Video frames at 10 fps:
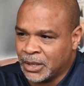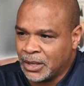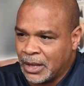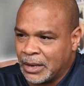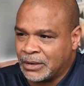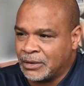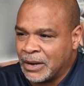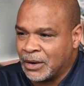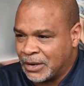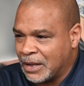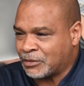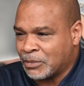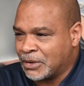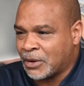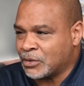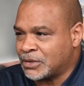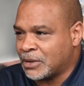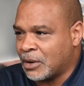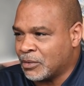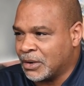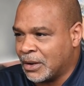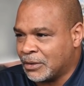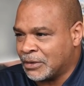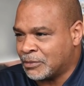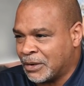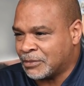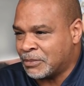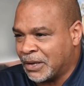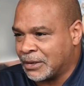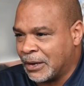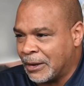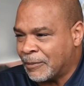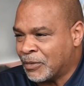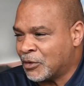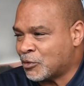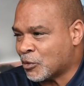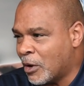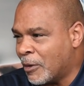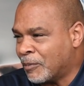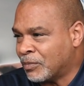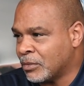And that's been Coach's always his draw.